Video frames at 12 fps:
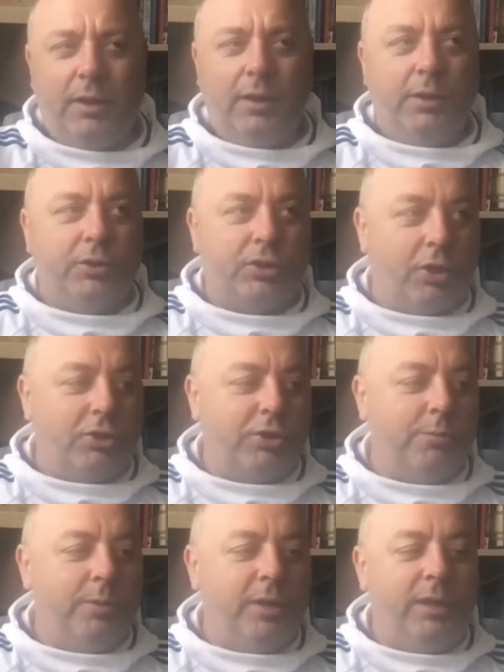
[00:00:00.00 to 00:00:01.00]

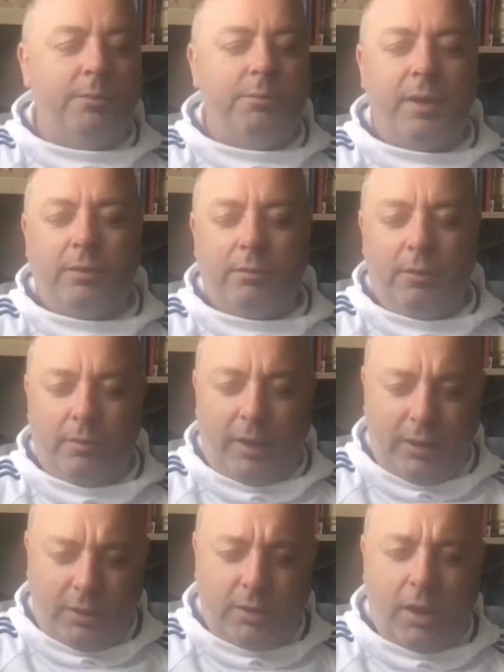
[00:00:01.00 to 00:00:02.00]
Social media meant that
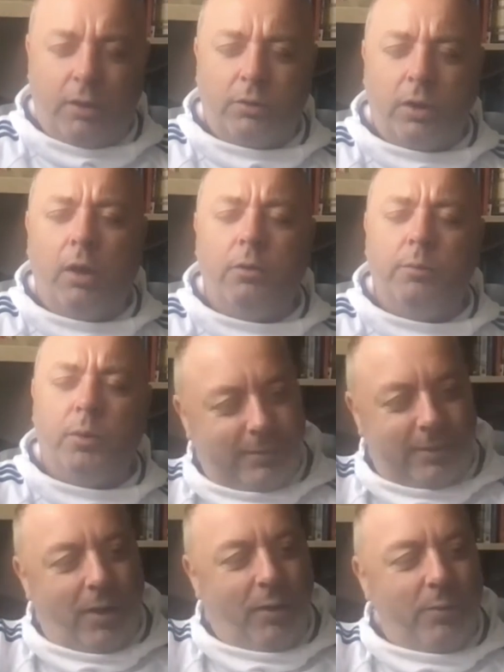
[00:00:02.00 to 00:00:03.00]
they could go global.
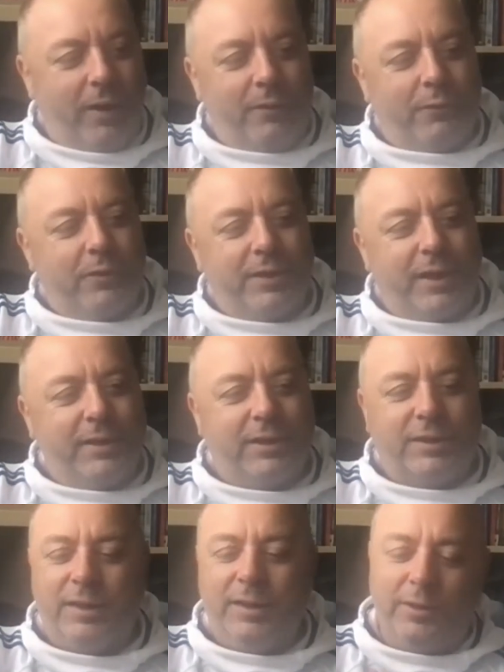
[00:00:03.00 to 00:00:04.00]
Can't wait for a day to
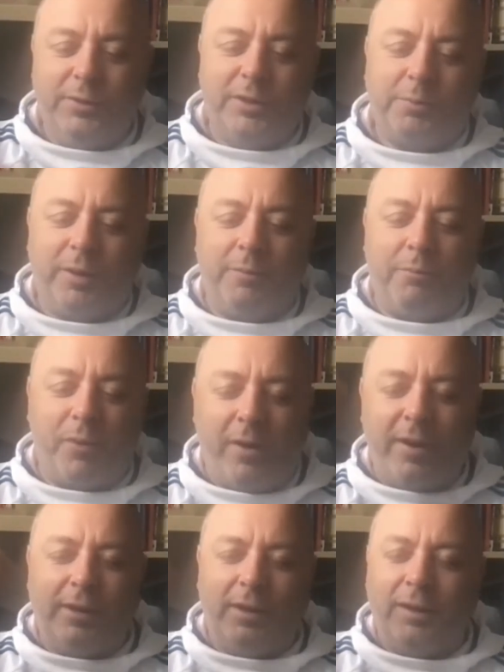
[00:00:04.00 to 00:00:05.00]
see Lewes play
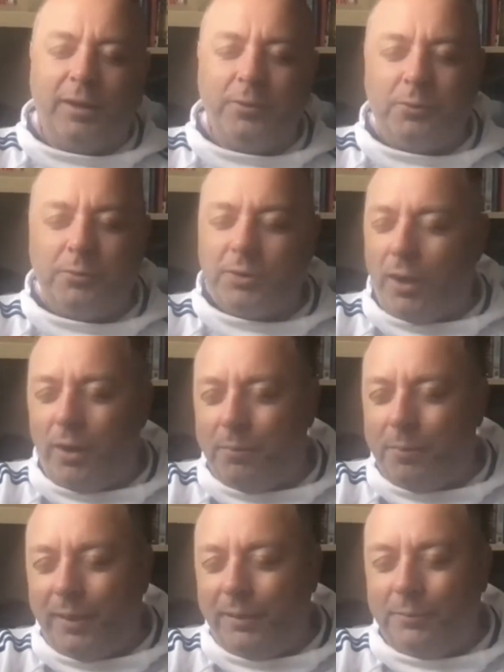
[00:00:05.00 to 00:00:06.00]
Brighton in a local
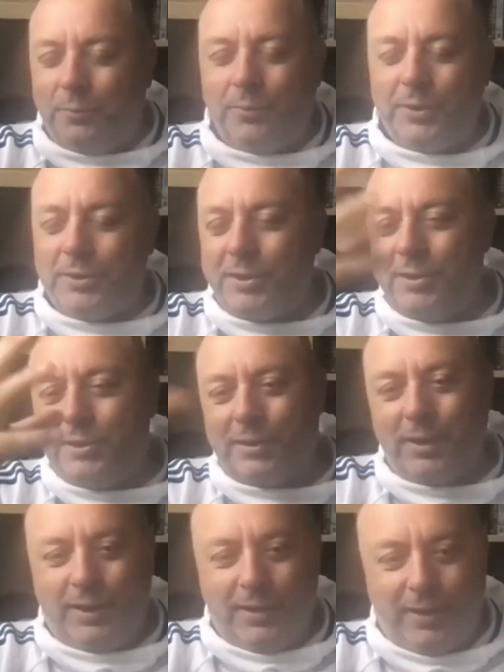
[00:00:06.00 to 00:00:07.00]
derby, which is,
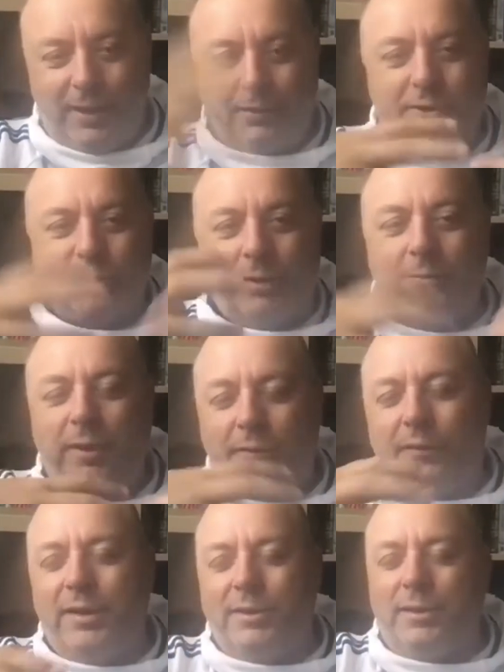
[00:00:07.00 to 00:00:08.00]
so many
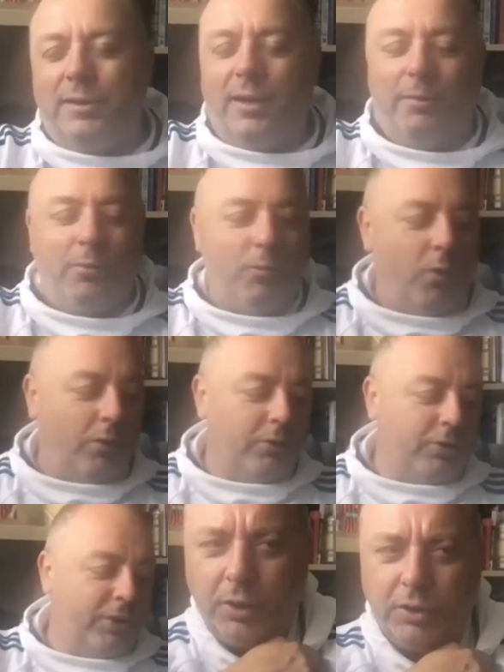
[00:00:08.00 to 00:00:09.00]
fans can come and watch.